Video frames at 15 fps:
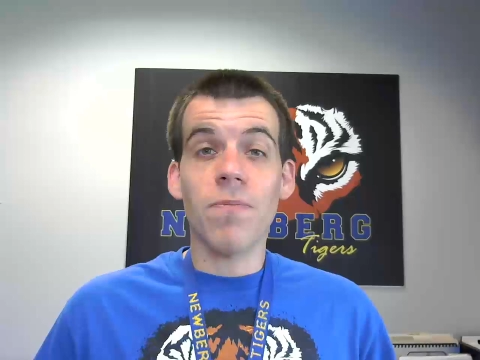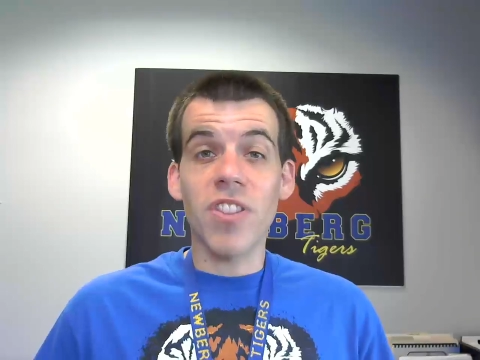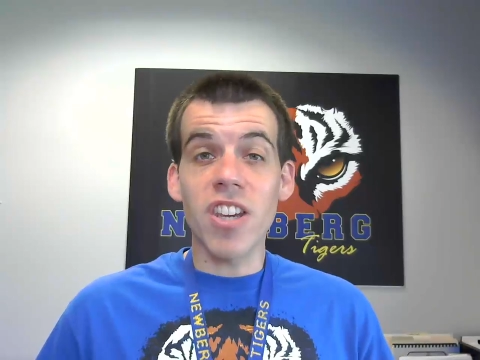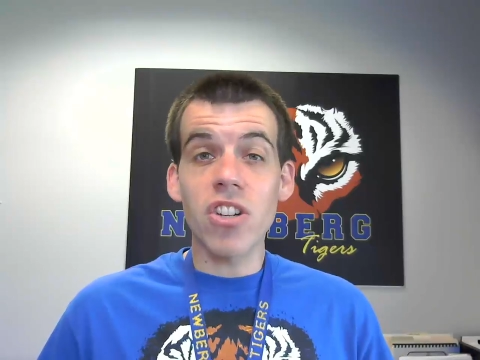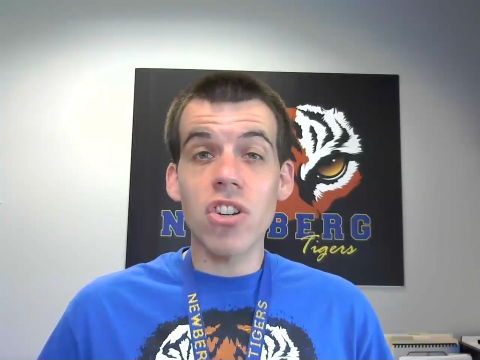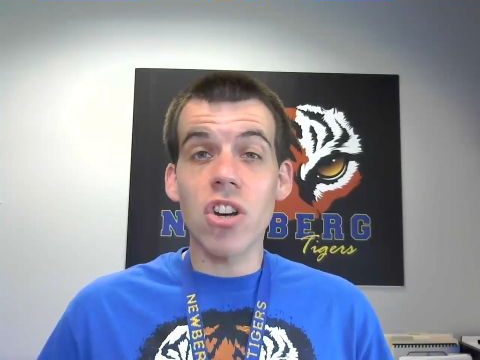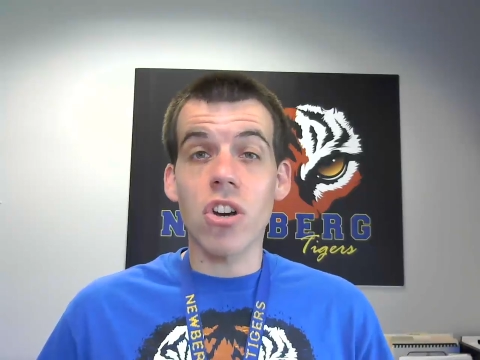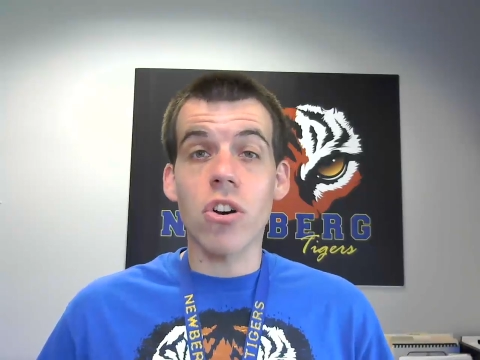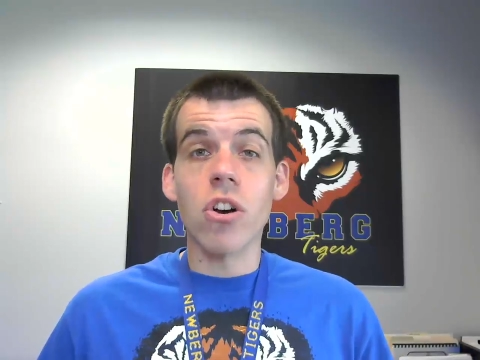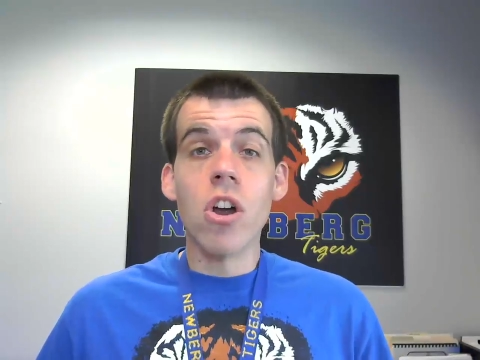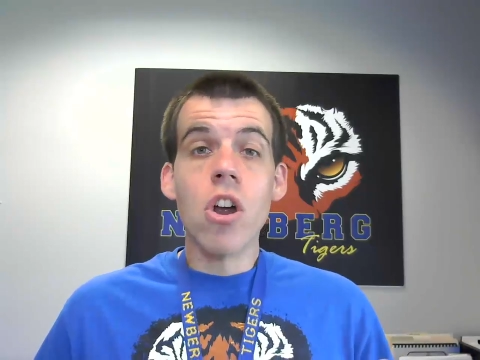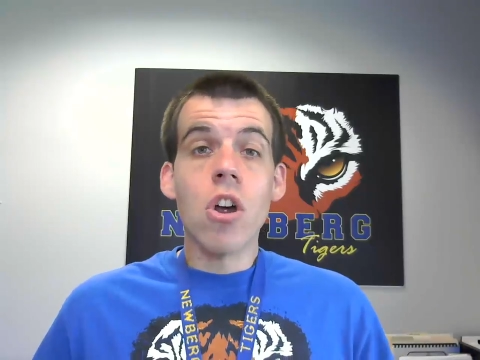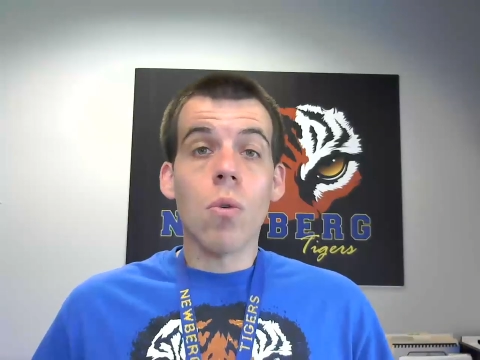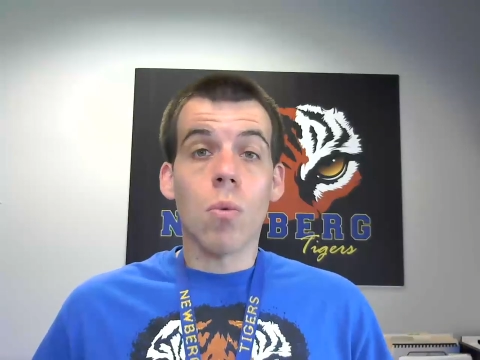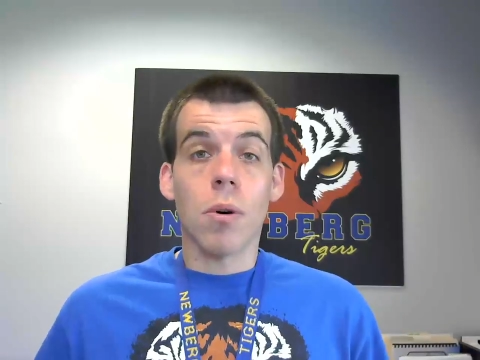This year,
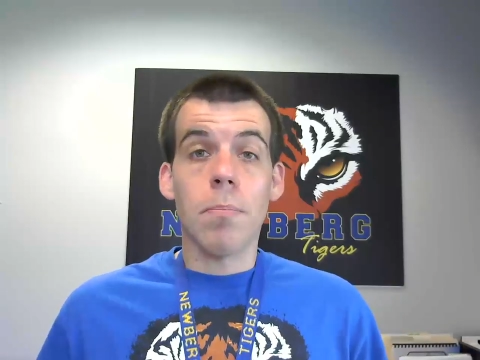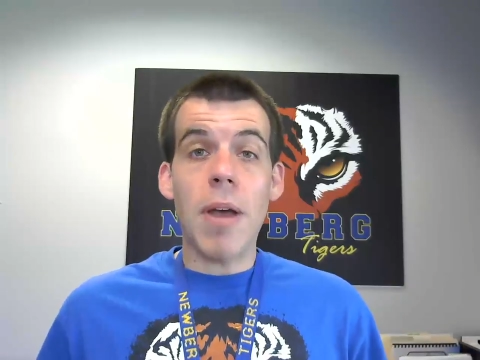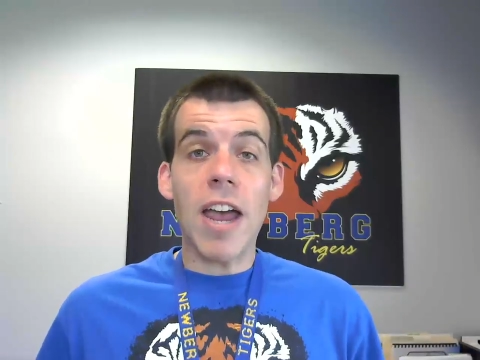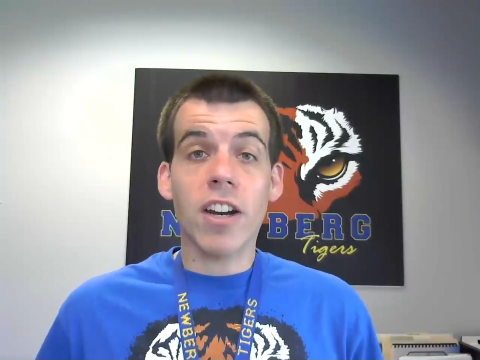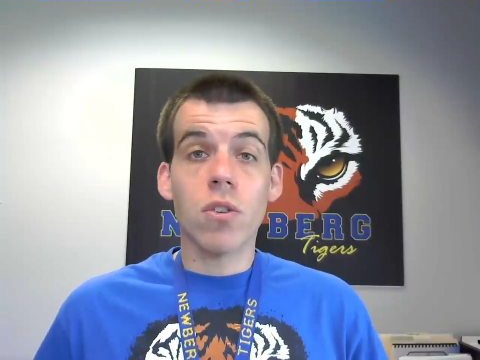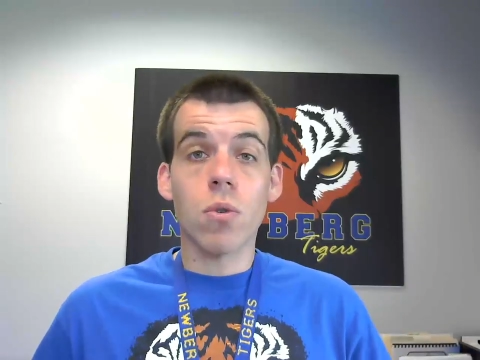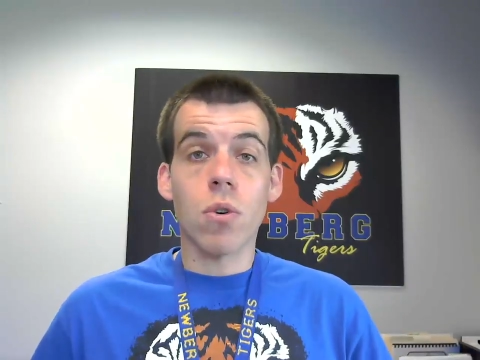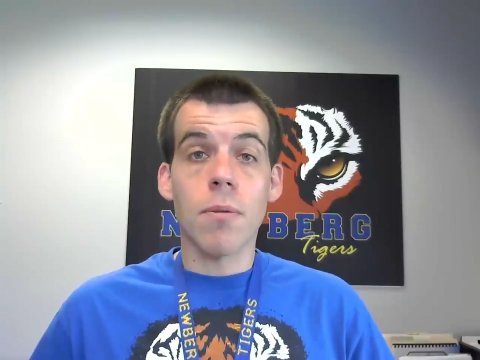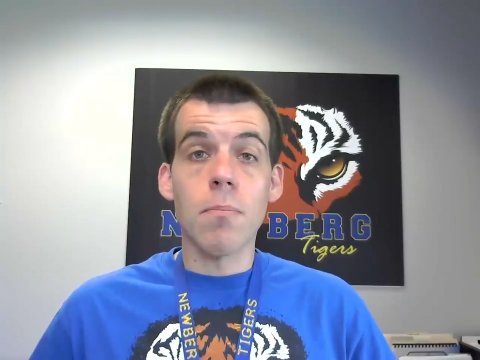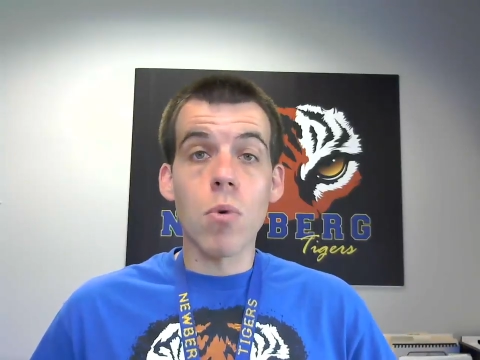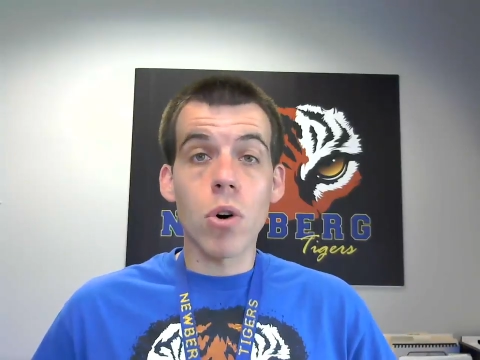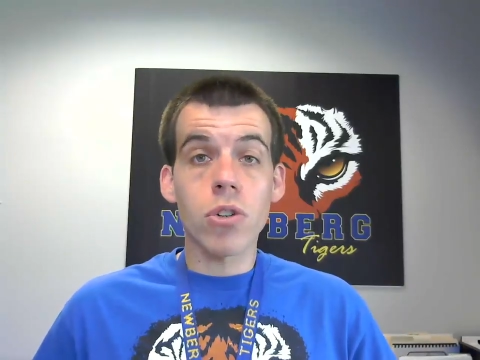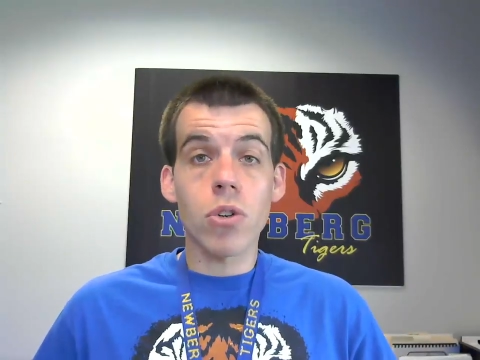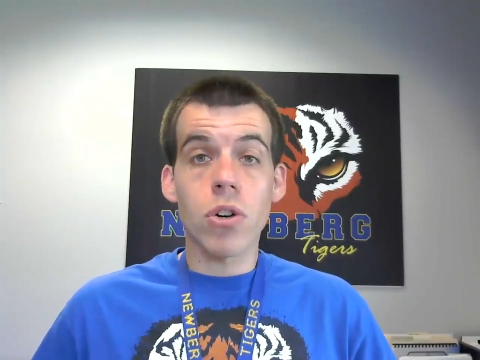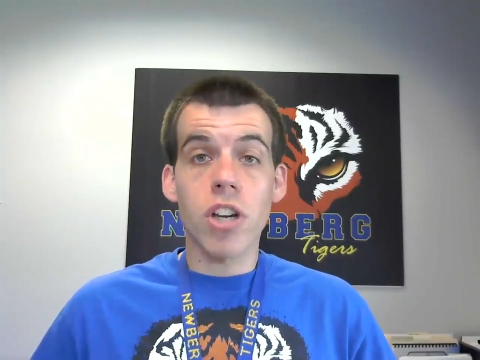we're back to our
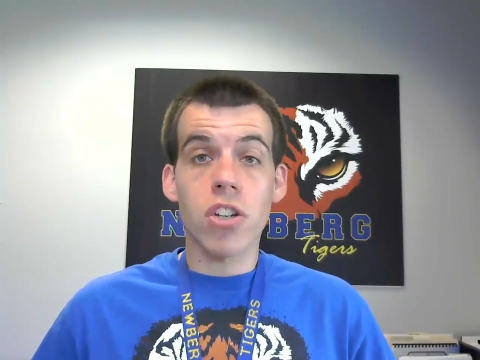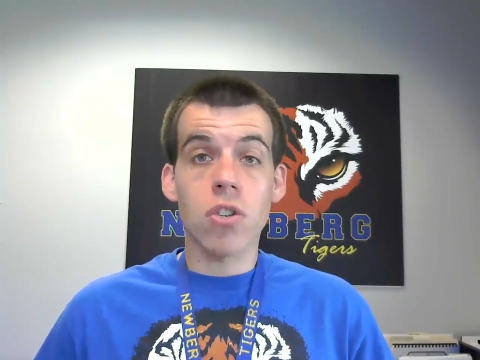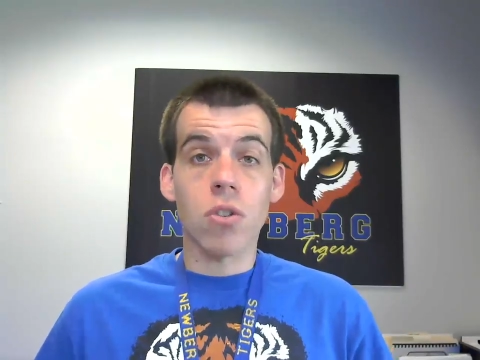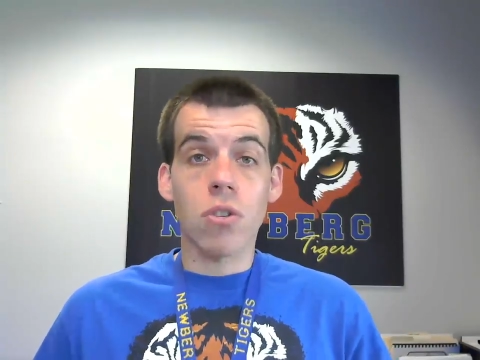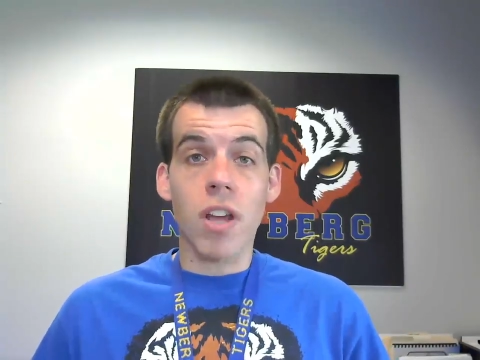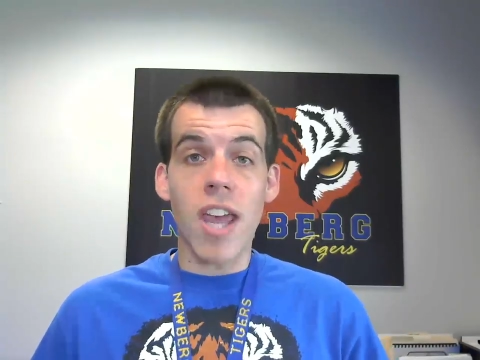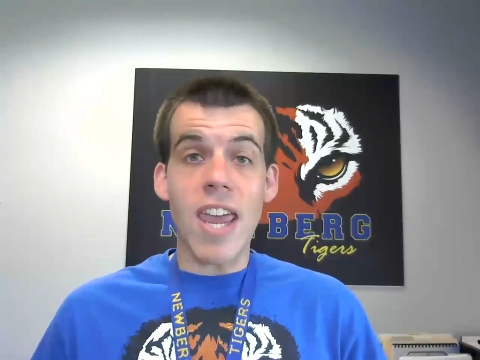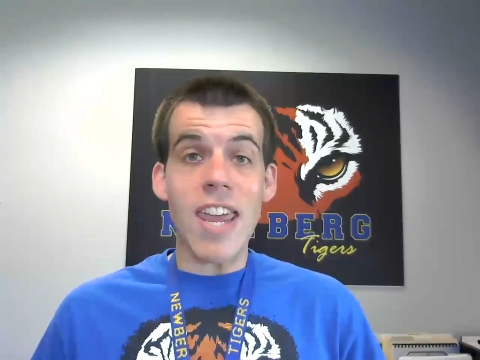more traditional